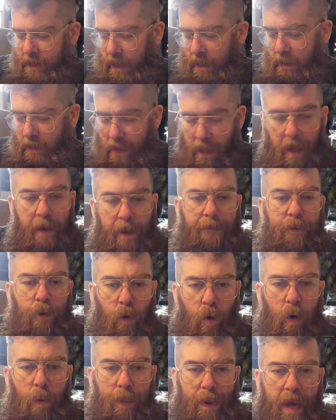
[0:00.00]
I love
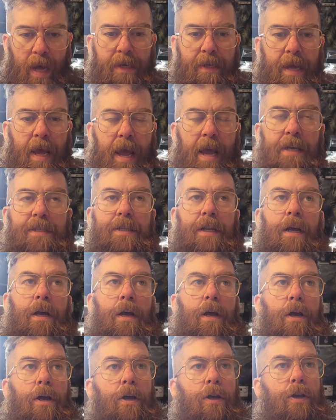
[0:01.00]
your podcast.
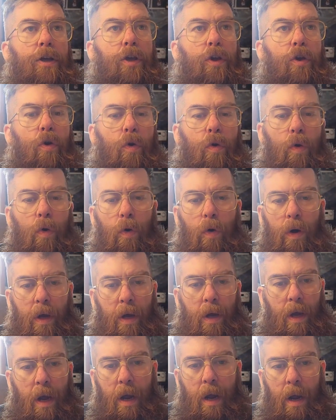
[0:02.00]
You
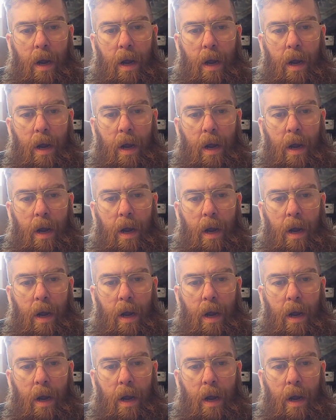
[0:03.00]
